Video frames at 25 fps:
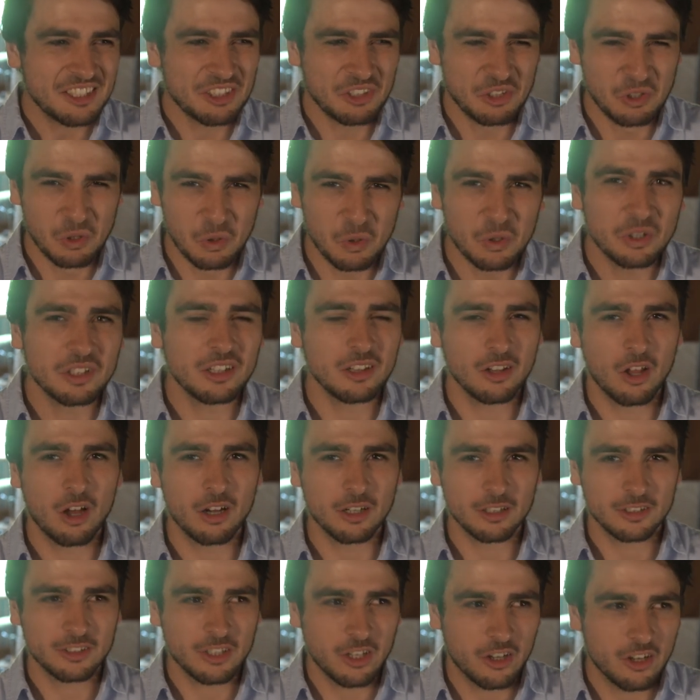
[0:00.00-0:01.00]
good
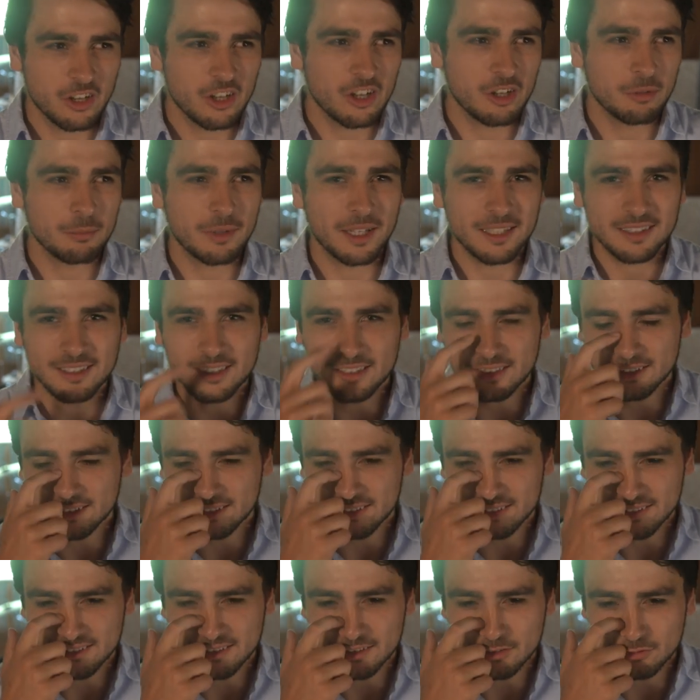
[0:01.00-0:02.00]
long term. Like there's
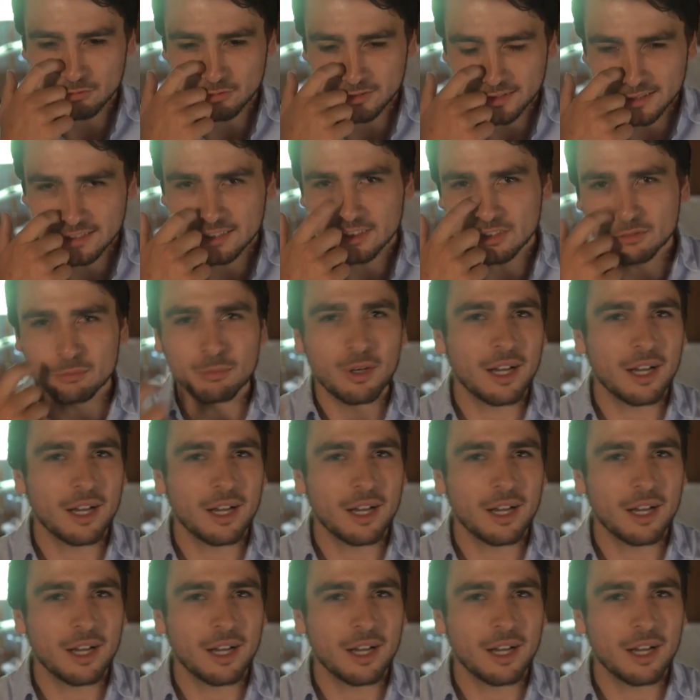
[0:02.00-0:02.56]
a reason